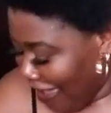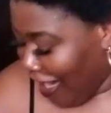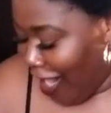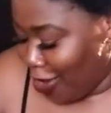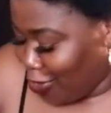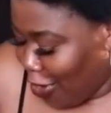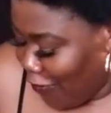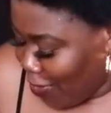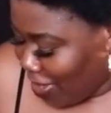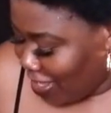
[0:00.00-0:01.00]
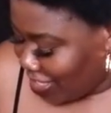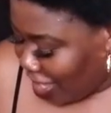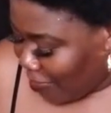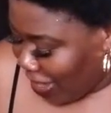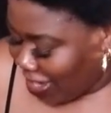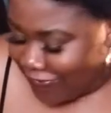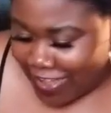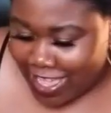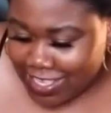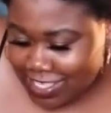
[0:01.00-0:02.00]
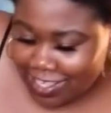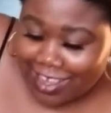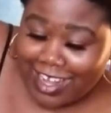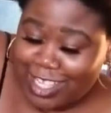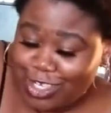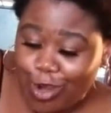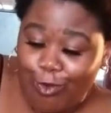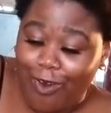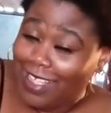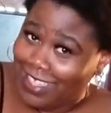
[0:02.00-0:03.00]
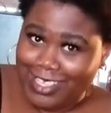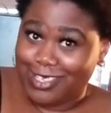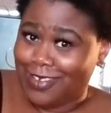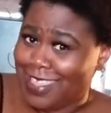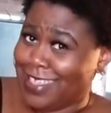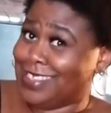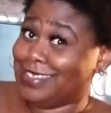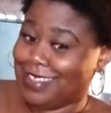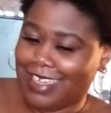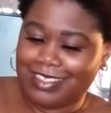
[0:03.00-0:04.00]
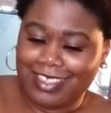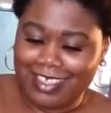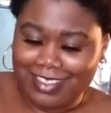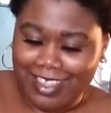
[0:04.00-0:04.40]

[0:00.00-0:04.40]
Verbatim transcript: I don't know if you want to take my advice unless your wallet is looking is nice like